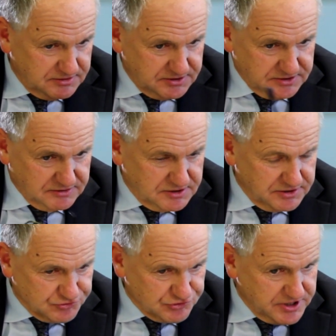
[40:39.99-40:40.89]
in
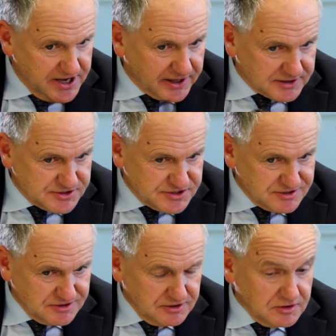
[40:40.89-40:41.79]
country X
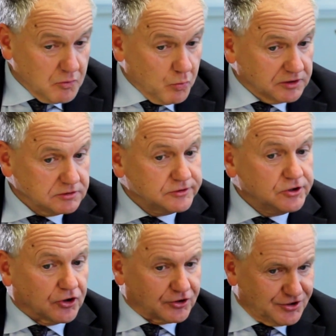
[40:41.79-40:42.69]
will
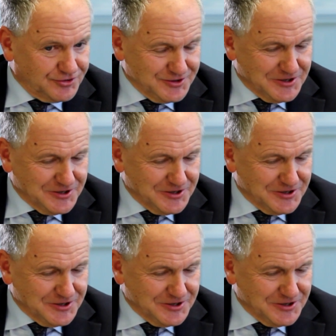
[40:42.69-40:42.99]
look